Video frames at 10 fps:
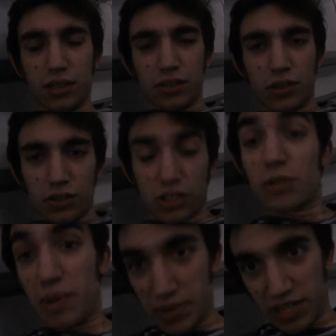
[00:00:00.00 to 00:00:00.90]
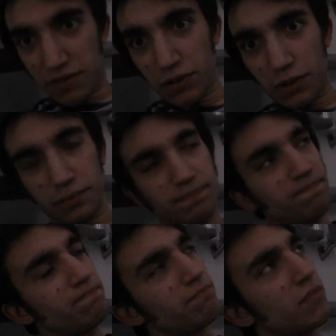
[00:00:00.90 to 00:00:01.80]
So it's going to be a bit difficult.
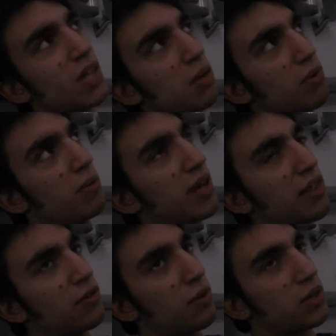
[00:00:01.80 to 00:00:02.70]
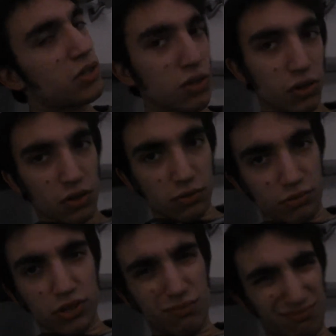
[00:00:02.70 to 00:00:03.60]
I want to get through it. So
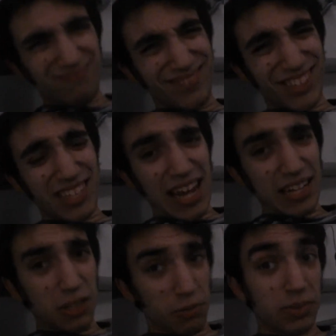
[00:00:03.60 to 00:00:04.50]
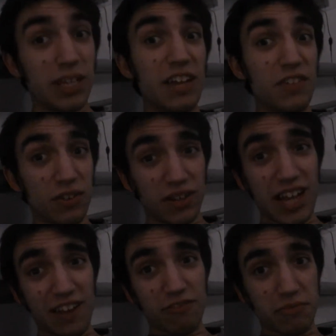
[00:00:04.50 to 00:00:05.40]
just a heads up, if you don't
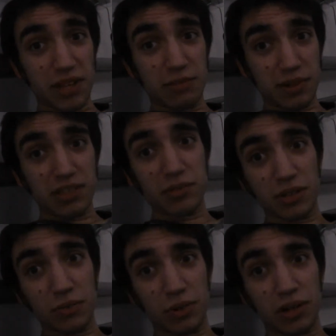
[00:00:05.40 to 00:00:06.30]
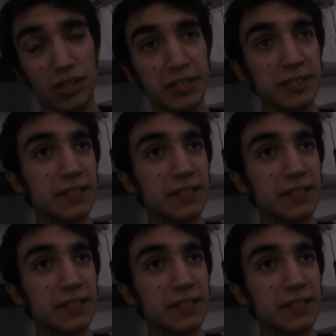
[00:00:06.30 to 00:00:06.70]
hear from me, it's because I'm doing work.